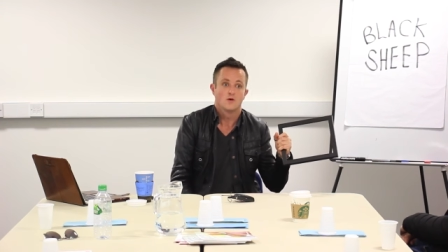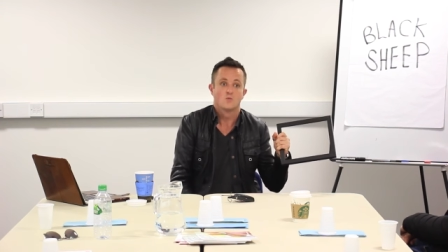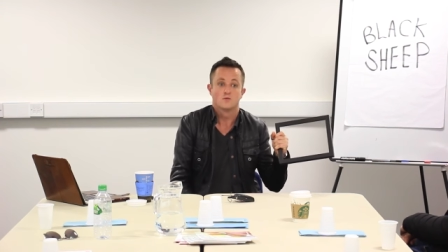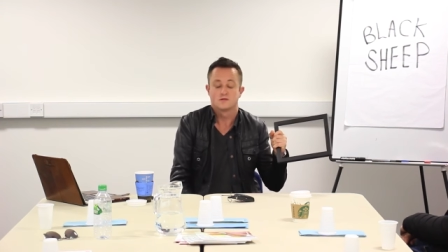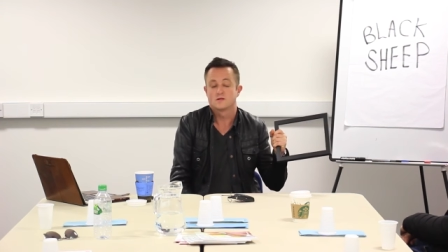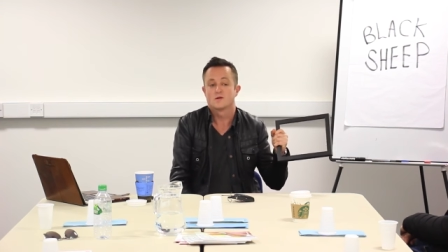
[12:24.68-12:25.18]

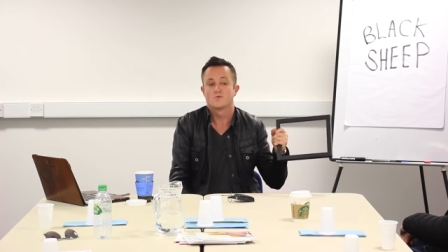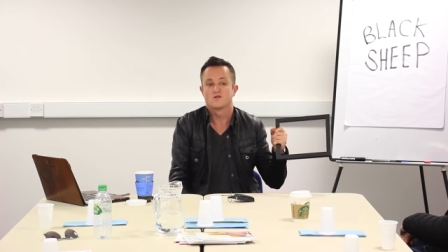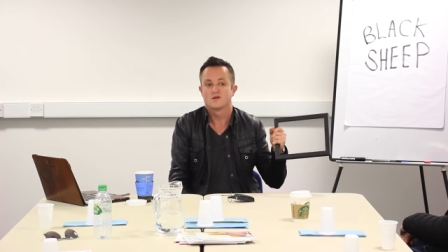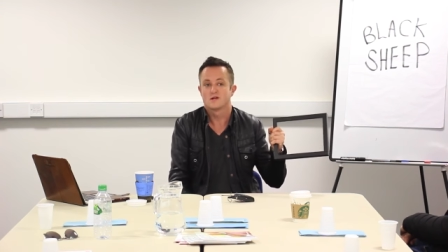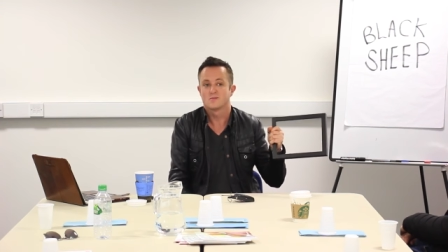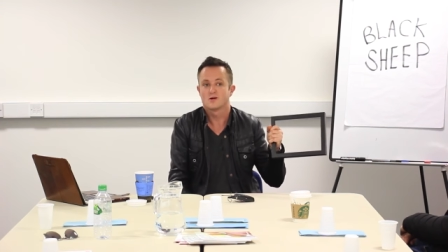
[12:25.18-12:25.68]
But today we're
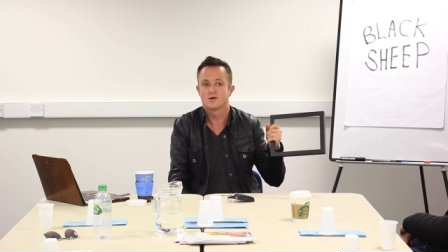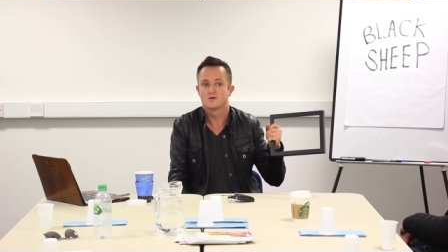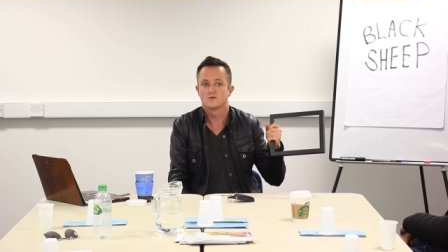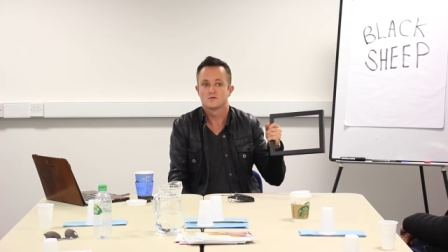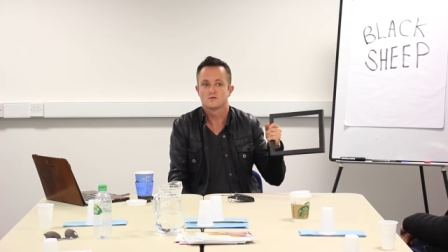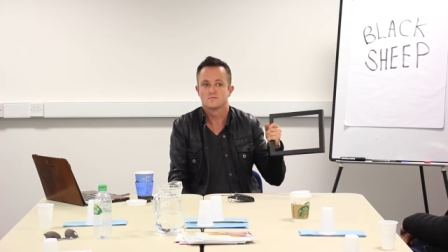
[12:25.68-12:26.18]
thinking about
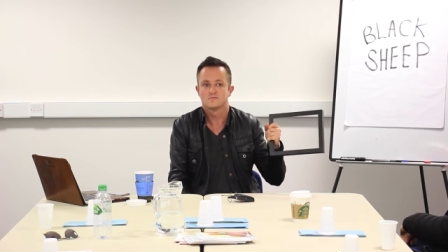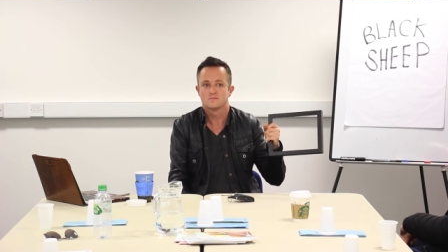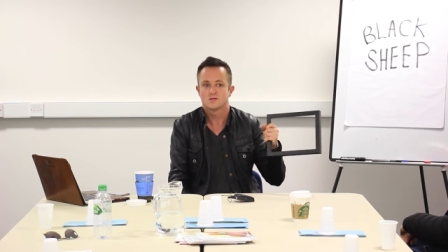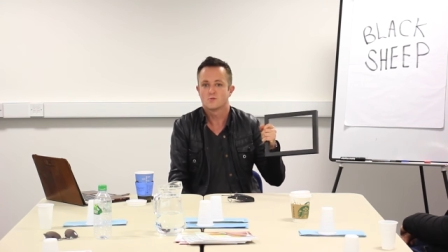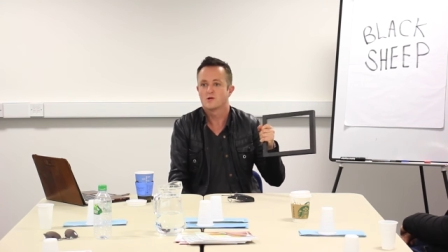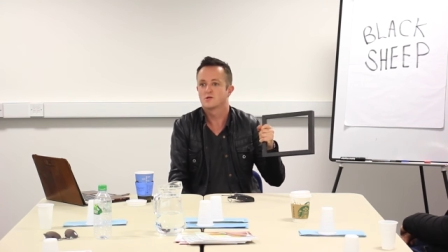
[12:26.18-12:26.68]
girls.
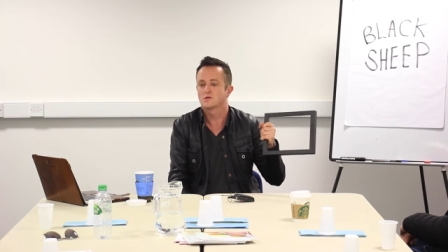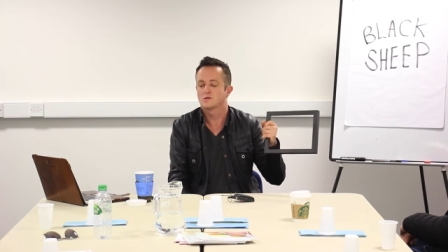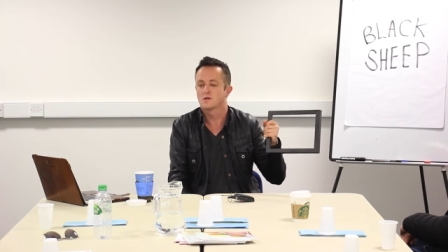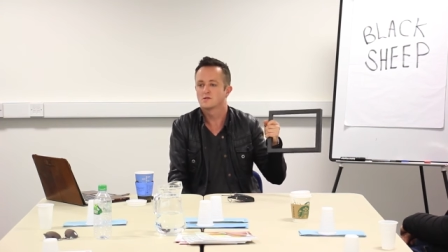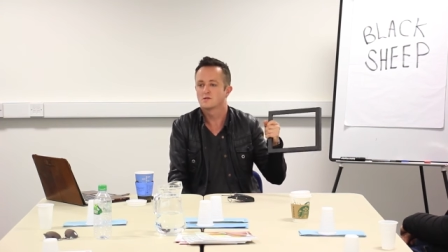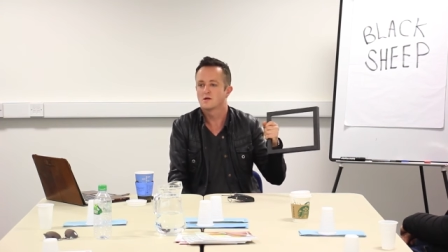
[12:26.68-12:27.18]
So when she
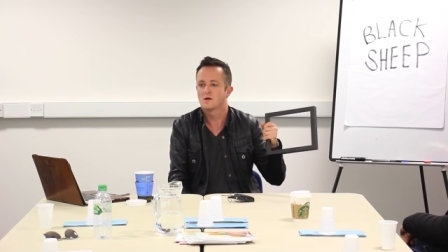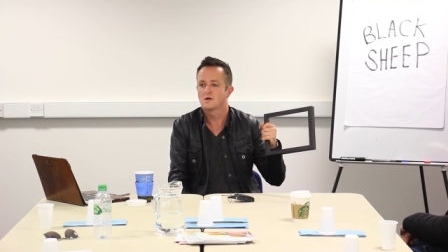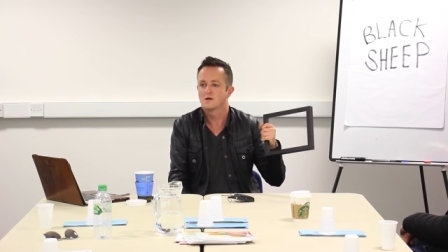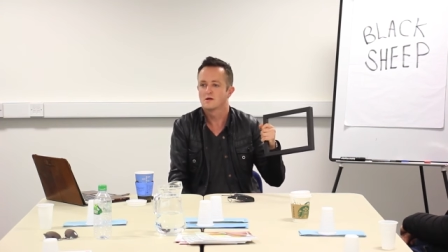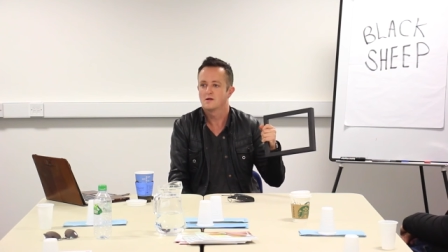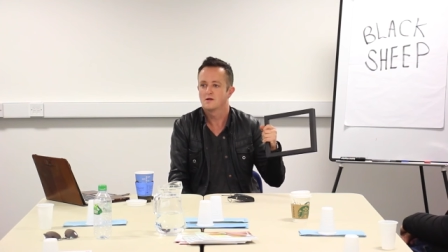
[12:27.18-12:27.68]
says,
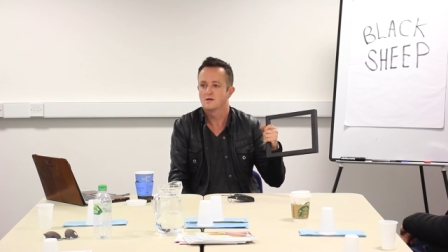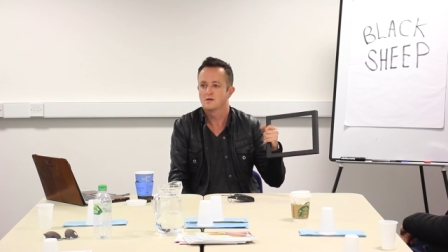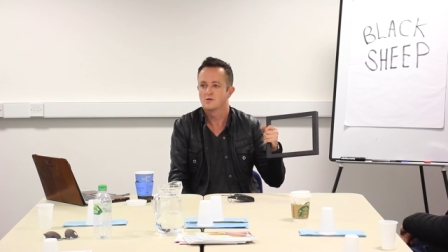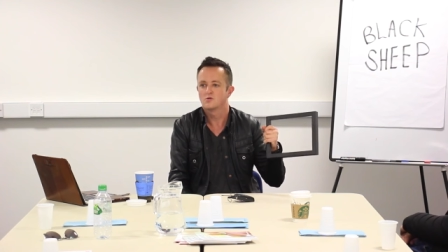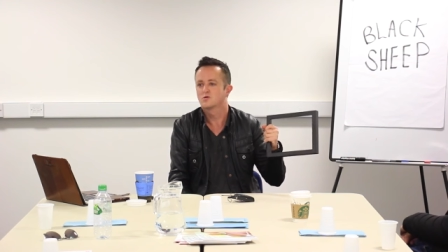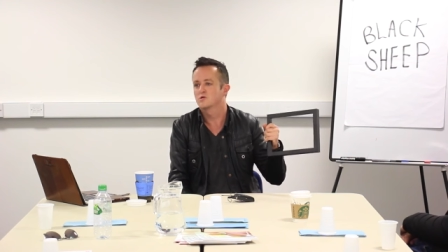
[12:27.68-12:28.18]
uh,
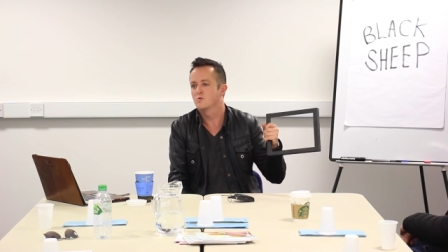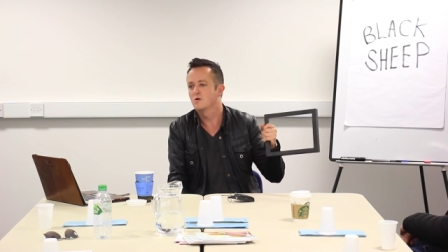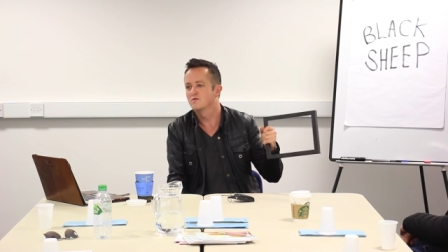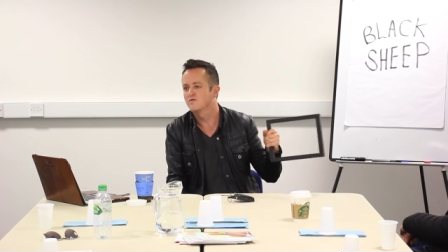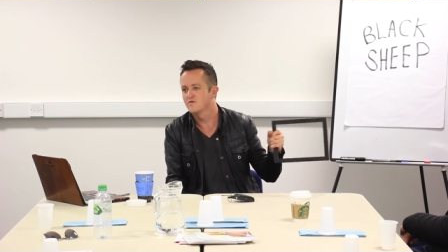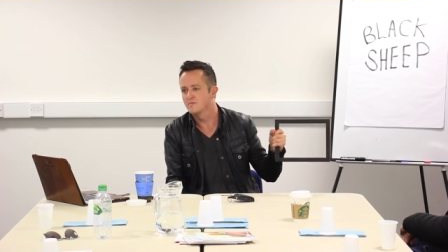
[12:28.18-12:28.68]
you're too
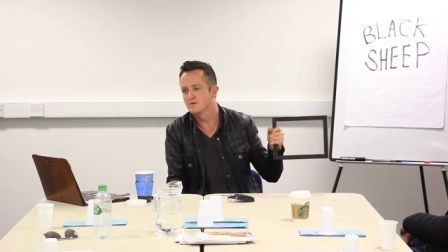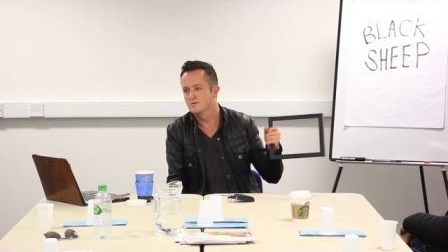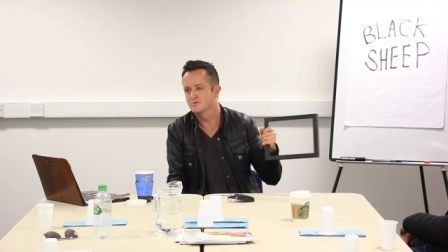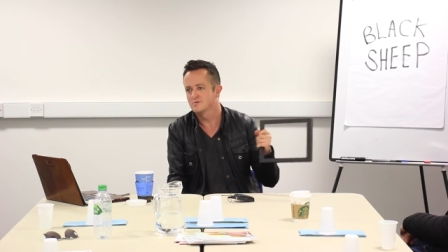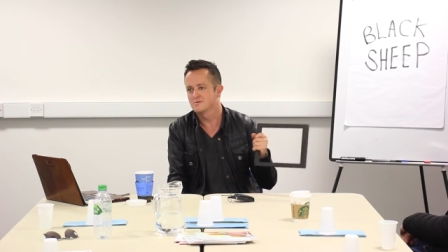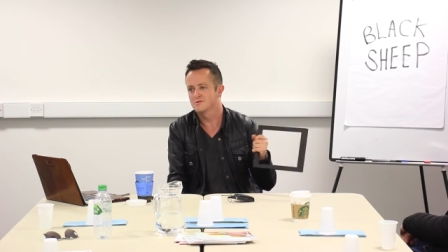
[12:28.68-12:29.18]
old for me,
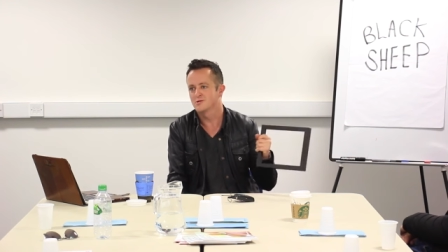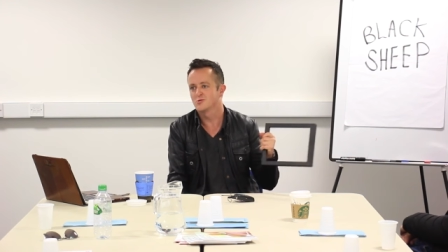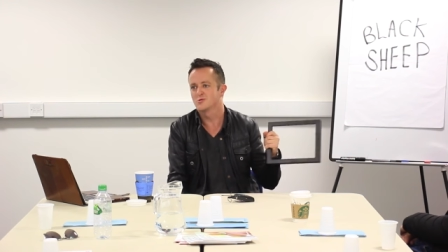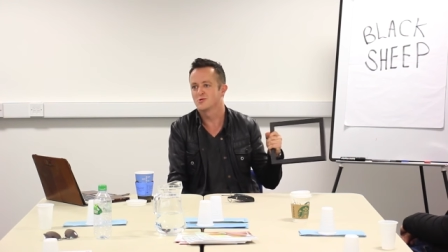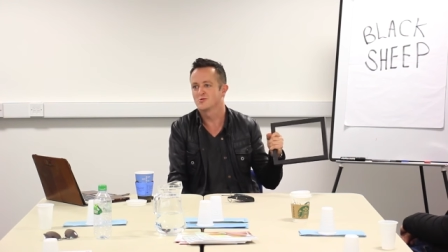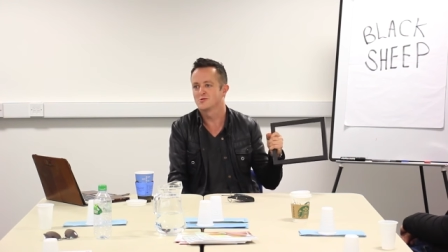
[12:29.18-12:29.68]
or do
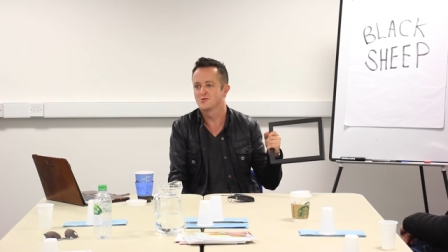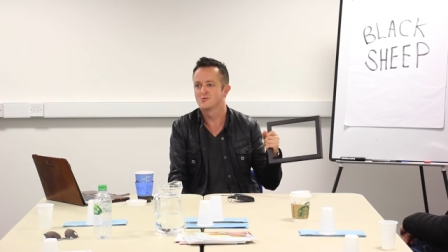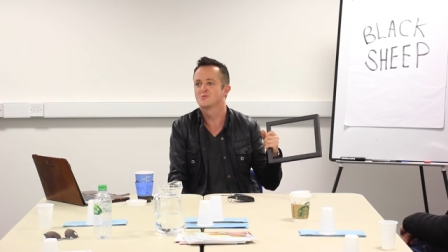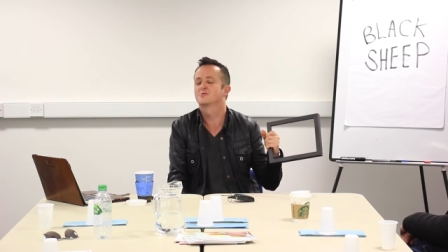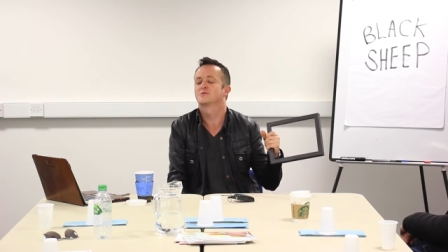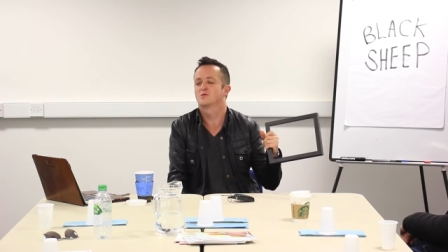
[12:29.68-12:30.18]
you, talk, do
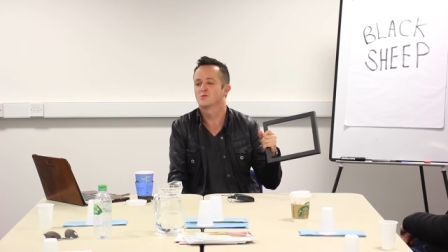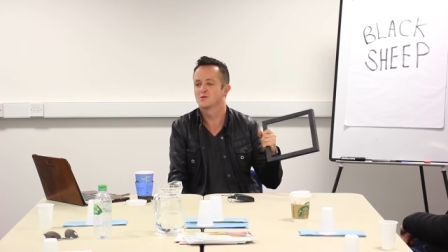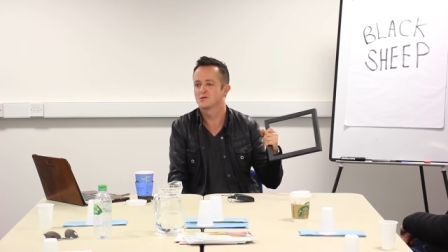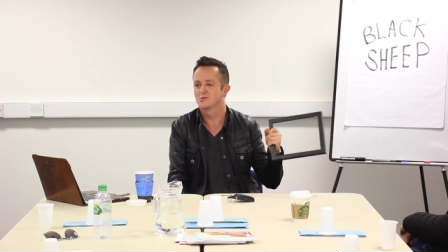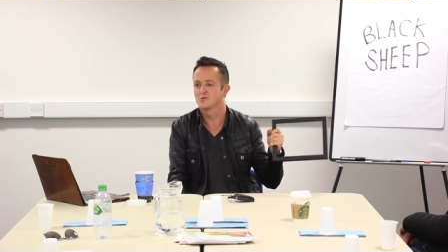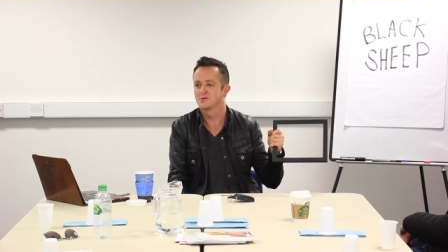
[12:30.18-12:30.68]
you do
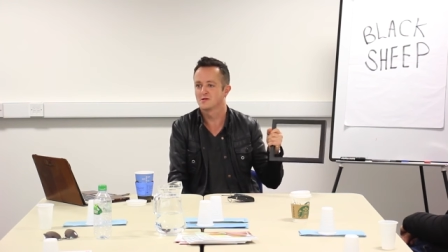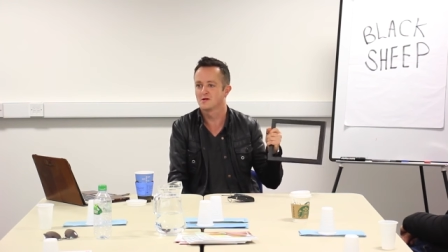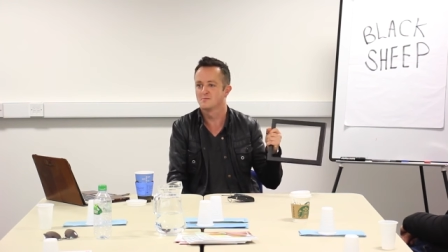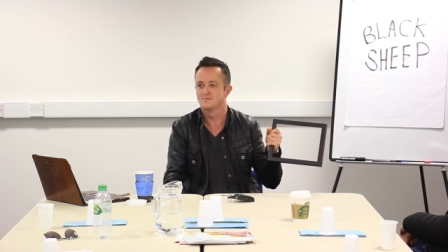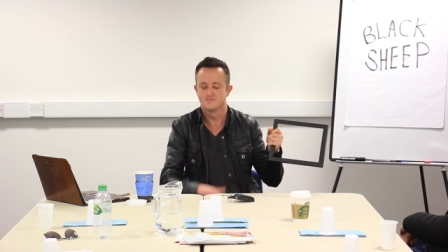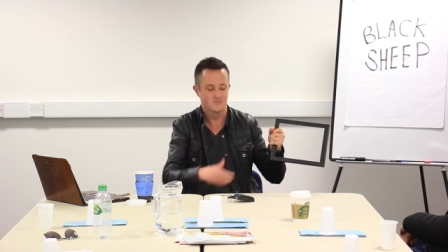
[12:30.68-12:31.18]
this all the
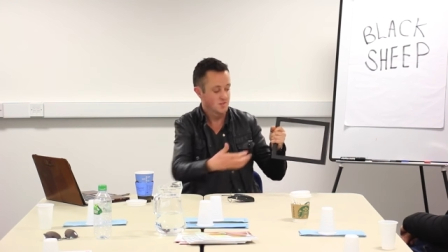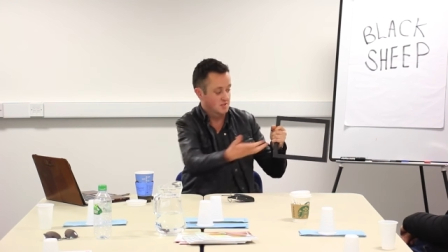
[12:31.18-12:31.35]
time?